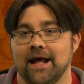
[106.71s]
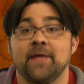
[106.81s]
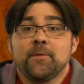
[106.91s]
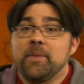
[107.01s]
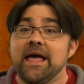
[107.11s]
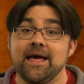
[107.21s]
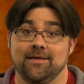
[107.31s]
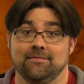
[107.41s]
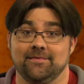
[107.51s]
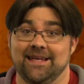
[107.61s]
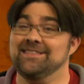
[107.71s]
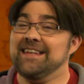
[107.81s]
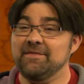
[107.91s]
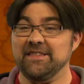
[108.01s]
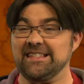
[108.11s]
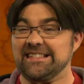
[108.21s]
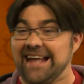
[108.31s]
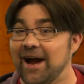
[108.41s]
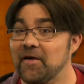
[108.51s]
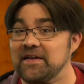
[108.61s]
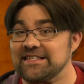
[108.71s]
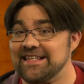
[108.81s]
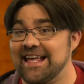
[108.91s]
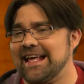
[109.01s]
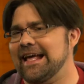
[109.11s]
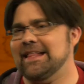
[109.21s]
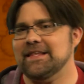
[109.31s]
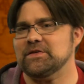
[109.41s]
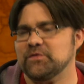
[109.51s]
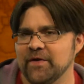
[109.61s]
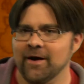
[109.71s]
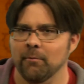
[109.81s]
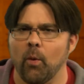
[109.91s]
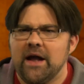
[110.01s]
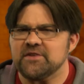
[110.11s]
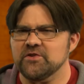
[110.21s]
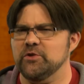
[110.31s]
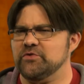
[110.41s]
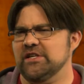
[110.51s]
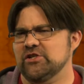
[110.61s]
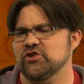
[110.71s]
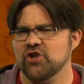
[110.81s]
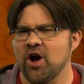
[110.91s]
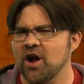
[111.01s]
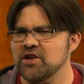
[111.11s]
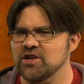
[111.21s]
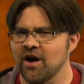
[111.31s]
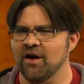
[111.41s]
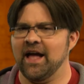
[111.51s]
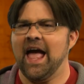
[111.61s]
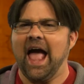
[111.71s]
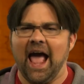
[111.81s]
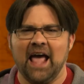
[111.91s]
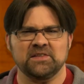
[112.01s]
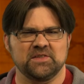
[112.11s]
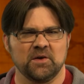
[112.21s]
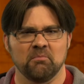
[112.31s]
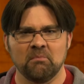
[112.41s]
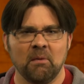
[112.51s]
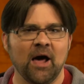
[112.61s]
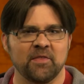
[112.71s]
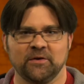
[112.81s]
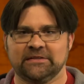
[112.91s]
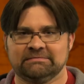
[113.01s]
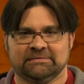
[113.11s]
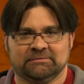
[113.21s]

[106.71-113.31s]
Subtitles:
And the pit isn't even the scariest thing in this film. Wait till you see Sean Young as the mother.